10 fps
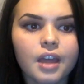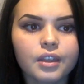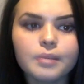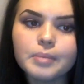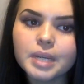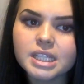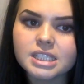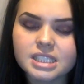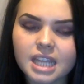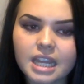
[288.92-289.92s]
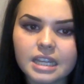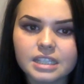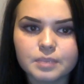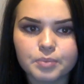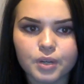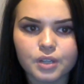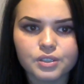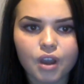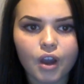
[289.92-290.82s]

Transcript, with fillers: Companies that take this approach